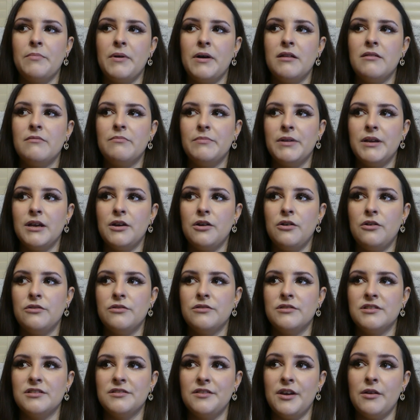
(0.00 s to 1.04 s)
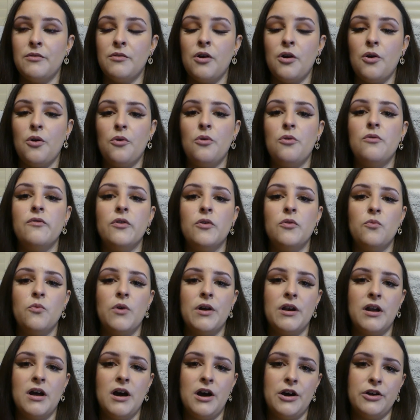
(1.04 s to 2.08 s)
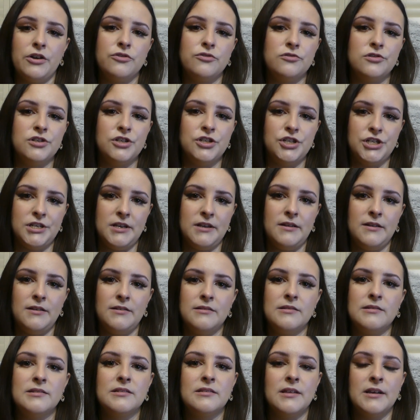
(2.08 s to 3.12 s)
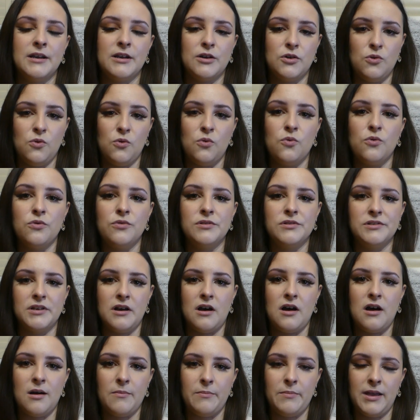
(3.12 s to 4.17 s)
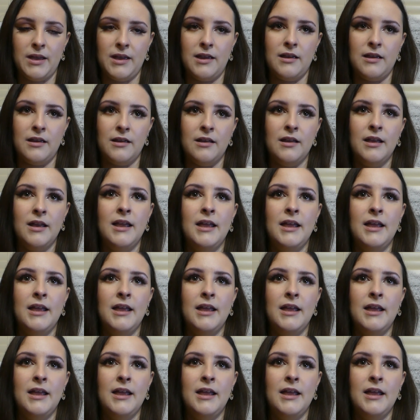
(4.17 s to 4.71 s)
but because there are over 100 genes that cause RP,